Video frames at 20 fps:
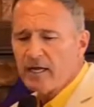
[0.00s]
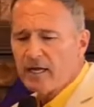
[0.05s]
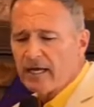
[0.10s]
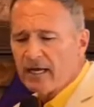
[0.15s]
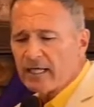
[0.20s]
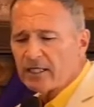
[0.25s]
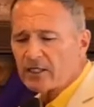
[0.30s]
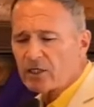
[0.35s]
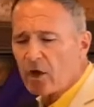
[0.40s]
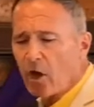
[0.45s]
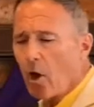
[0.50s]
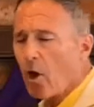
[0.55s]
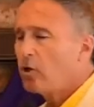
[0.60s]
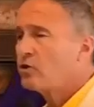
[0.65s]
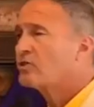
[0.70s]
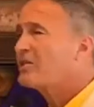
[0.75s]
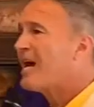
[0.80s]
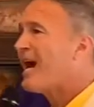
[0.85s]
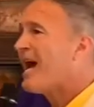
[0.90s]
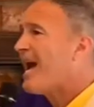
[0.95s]
is called
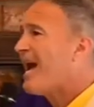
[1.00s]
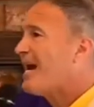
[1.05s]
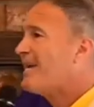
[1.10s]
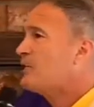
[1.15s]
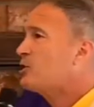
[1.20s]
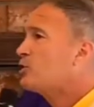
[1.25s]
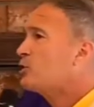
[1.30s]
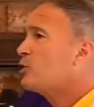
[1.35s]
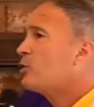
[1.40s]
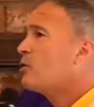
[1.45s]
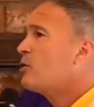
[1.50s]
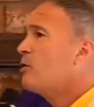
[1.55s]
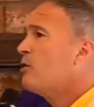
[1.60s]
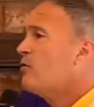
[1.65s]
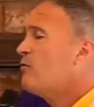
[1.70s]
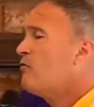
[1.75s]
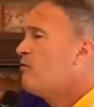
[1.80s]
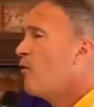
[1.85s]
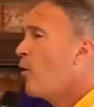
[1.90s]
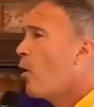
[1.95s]
to answer
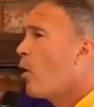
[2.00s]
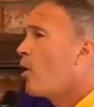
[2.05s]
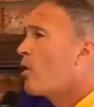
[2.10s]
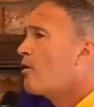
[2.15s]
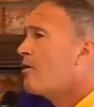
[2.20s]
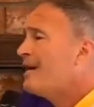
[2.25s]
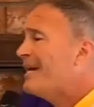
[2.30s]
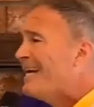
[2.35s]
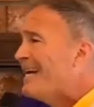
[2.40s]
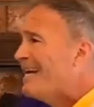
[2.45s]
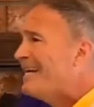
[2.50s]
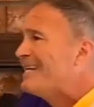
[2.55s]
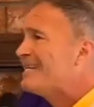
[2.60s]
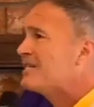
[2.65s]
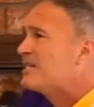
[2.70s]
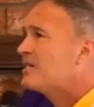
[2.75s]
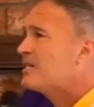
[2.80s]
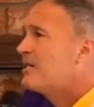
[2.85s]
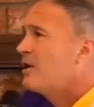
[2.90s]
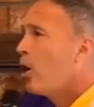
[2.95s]
for
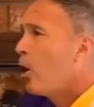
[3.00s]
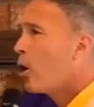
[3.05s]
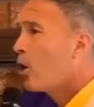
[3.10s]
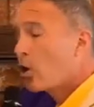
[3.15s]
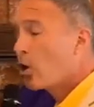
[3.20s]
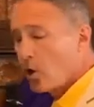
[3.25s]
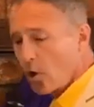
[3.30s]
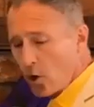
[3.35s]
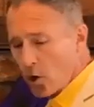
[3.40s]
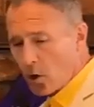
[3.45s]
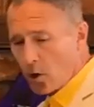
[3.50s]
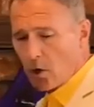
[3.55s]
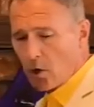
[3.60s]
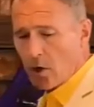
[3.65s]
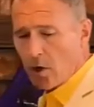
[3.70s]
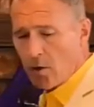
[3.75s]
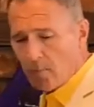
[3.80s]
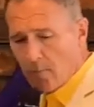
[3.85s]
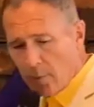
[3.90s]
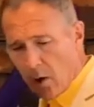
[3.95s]
his or her
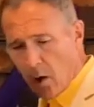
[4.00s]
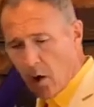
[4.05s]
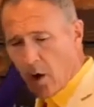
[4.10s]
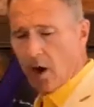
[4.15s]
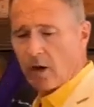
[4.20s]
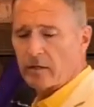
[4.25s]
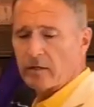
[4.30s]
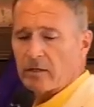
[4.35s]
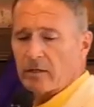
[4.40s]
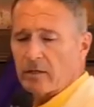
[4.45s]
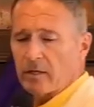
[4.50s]
part.